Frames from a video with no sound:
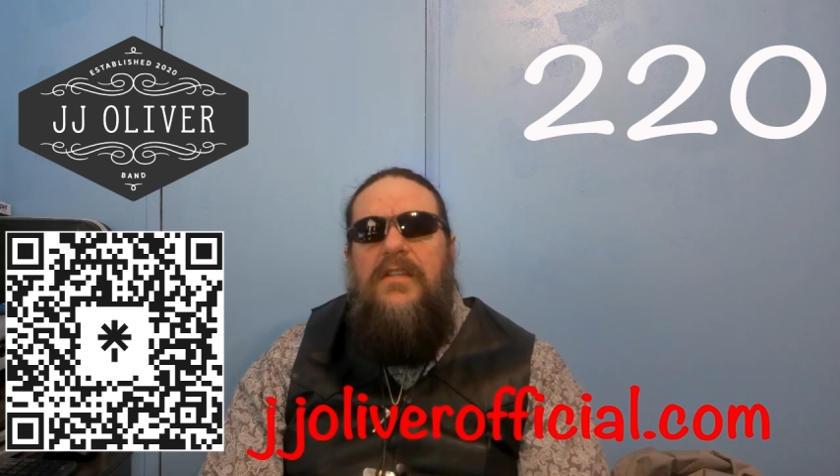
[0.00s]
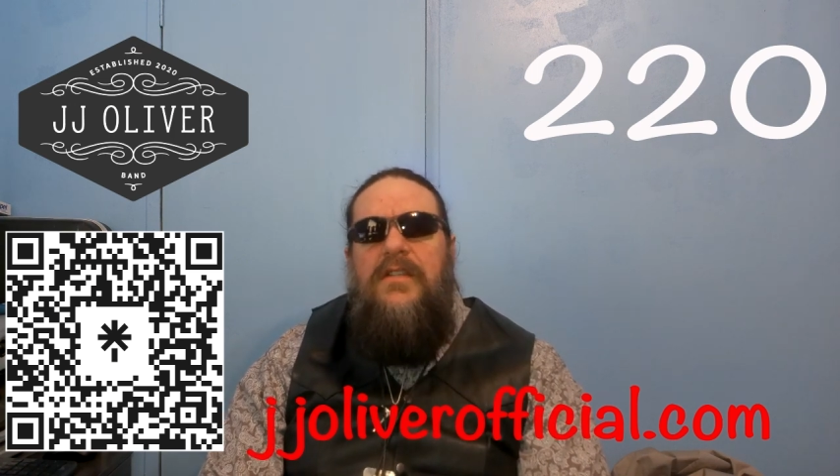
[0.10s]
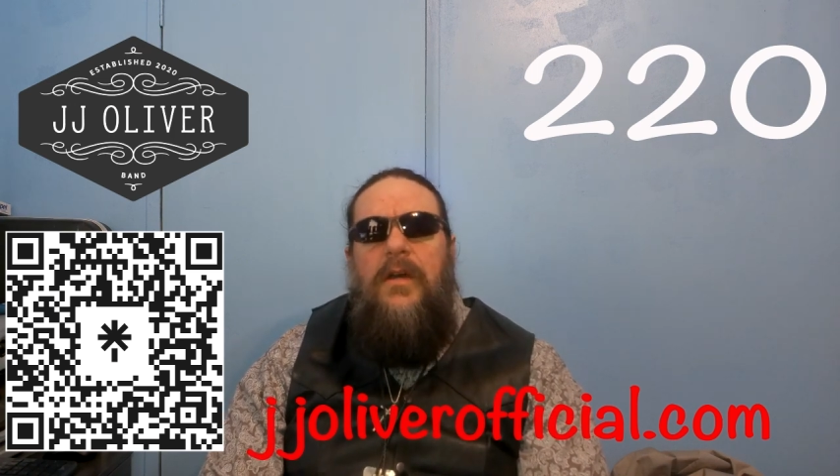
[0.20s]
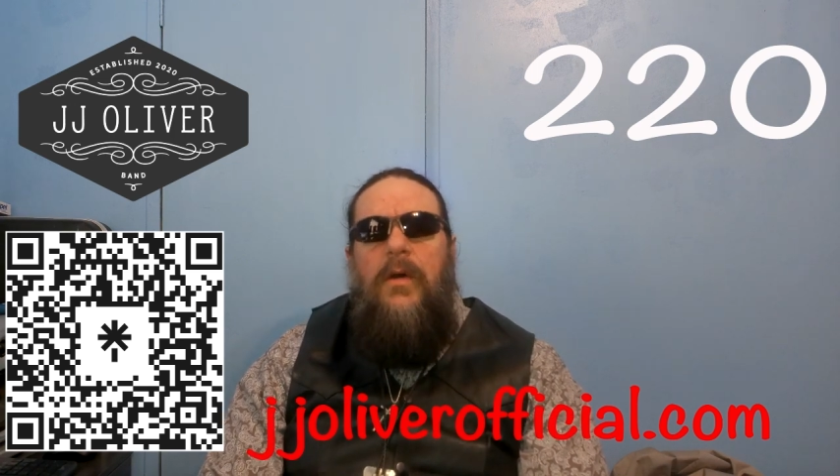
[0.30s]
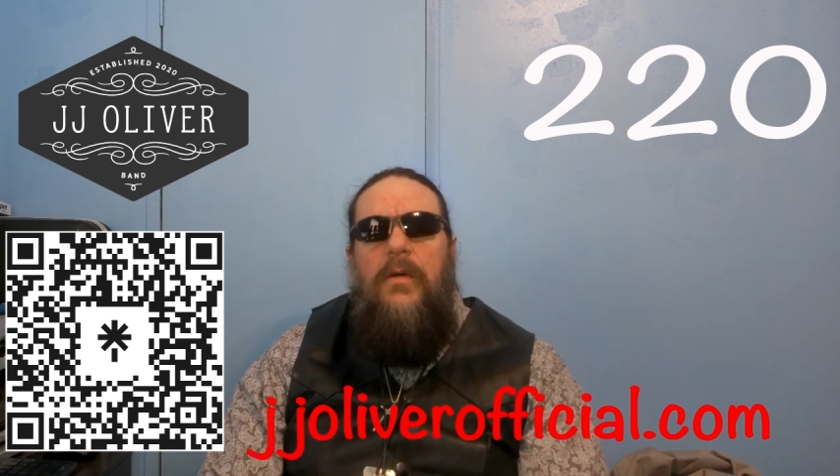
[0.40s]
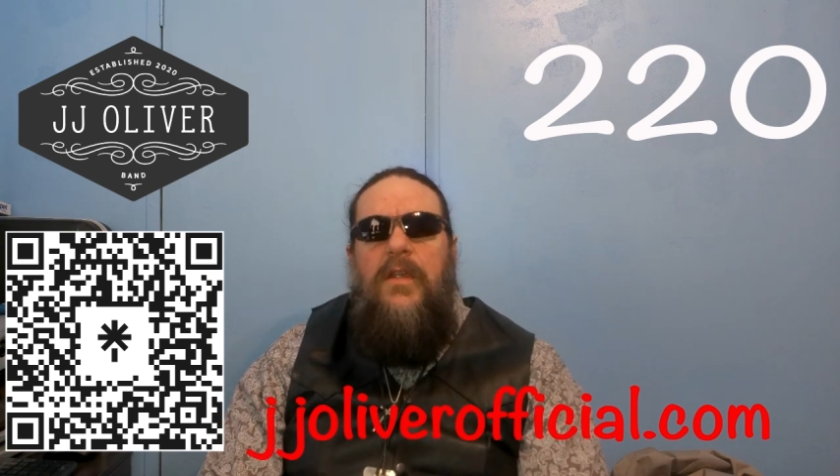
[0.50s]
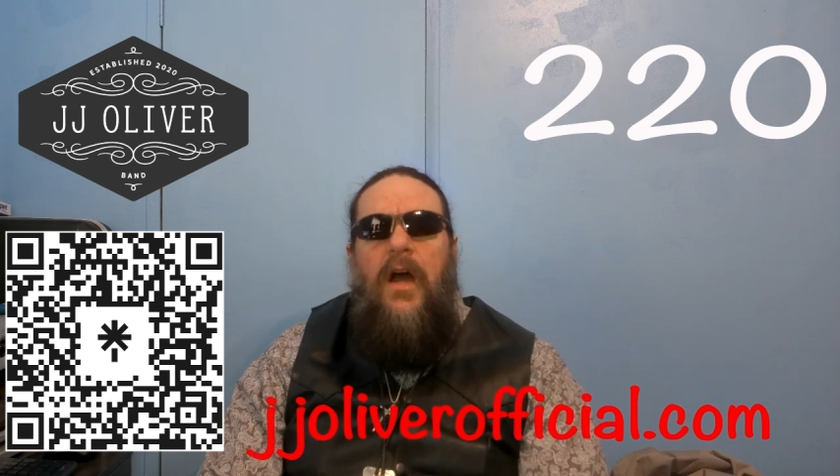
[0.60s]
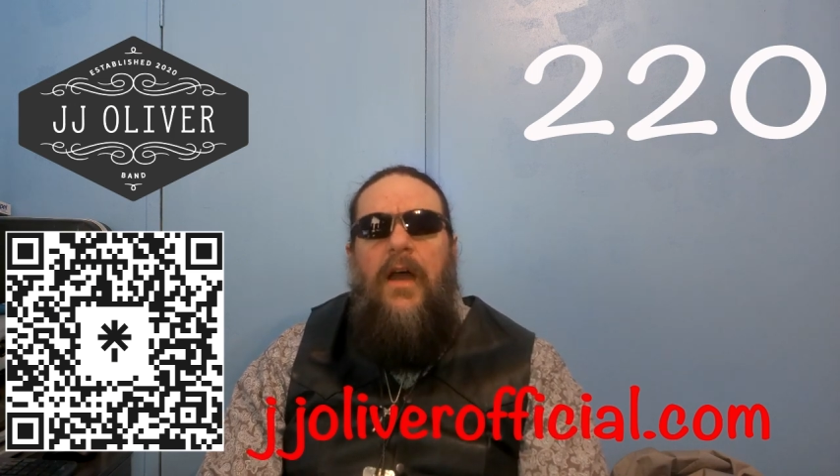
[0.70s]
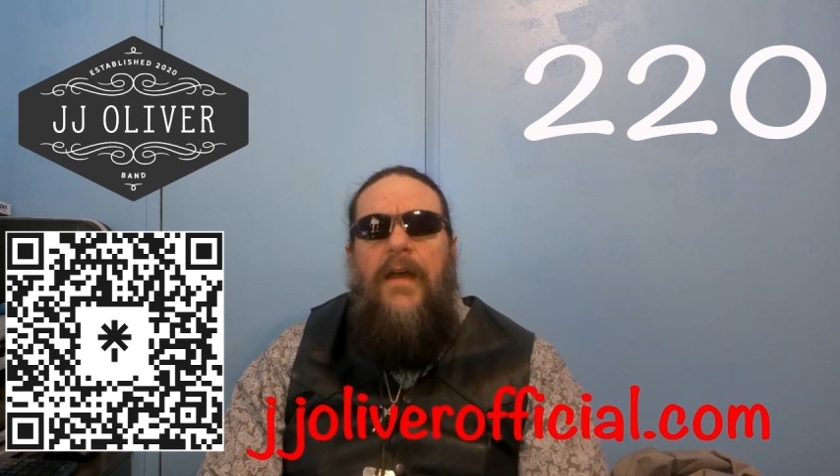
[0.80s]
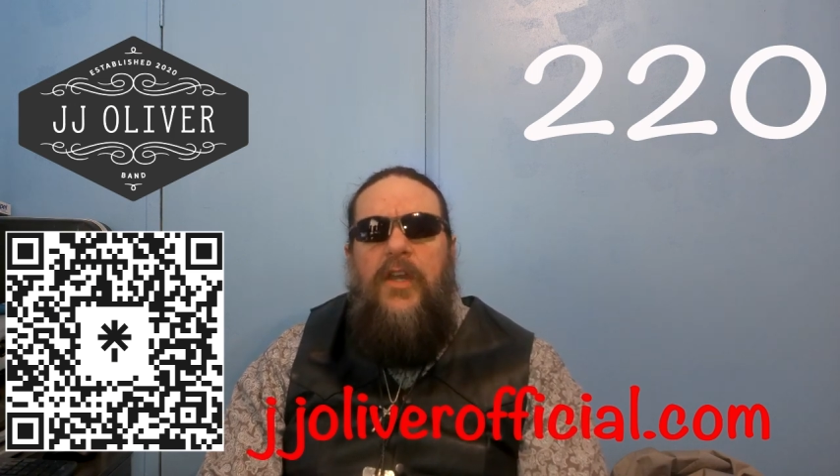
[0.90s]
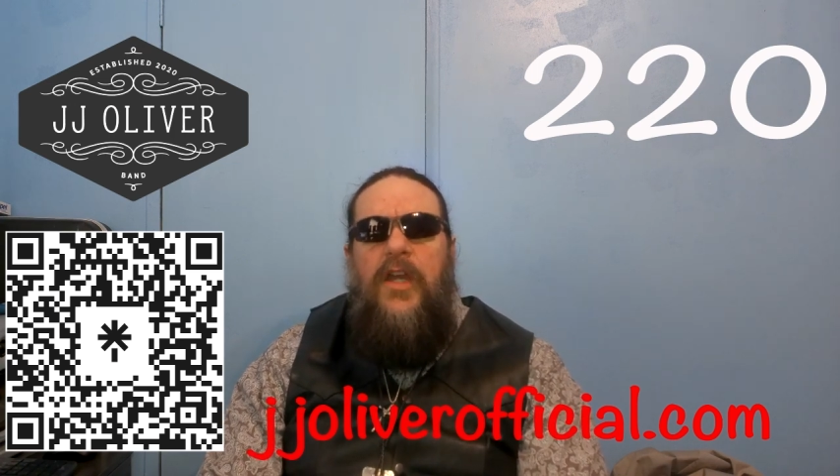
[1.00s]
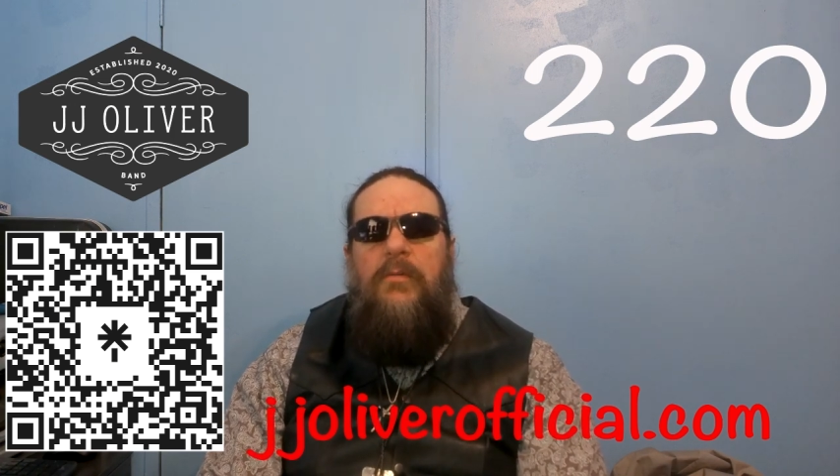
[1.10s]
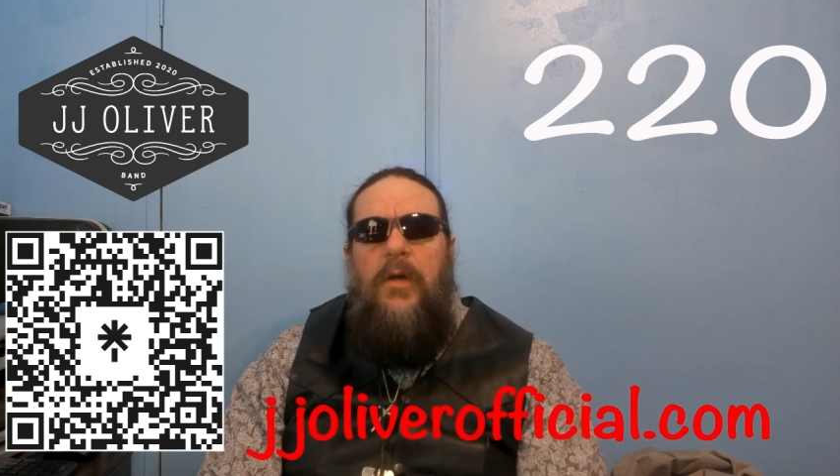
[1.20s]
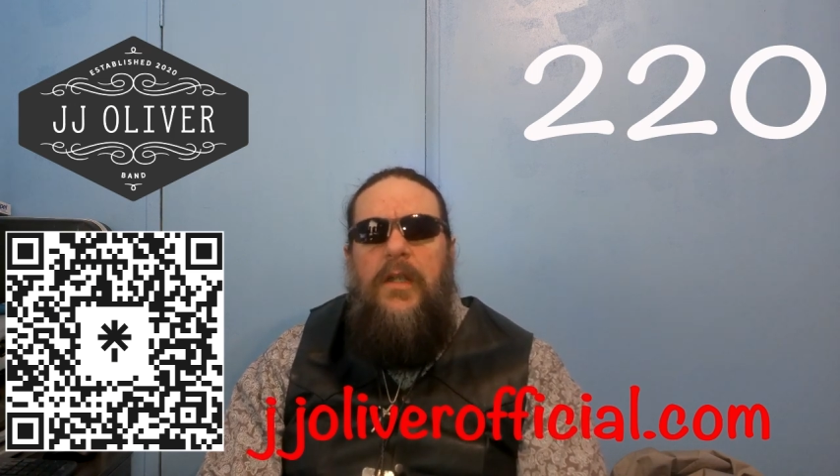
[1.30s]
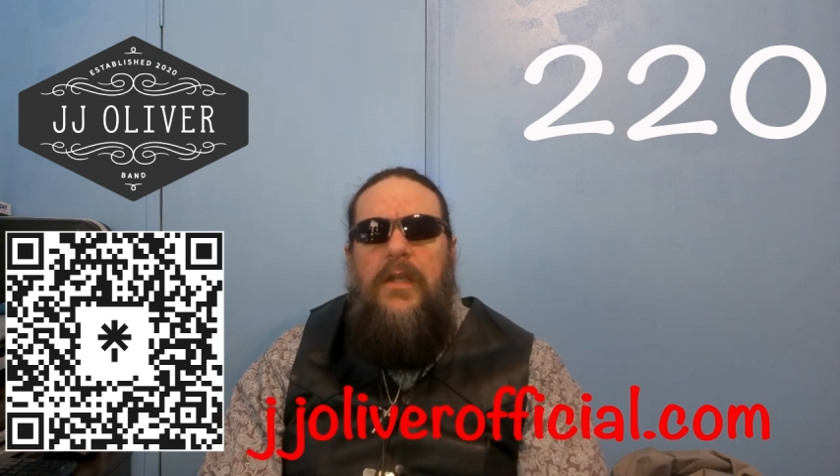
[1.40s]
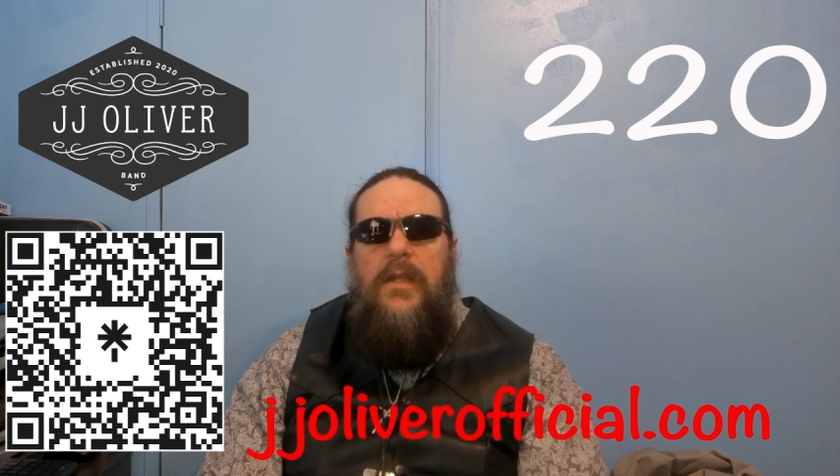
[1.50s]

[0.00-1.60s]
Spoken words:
So y'all have a good one.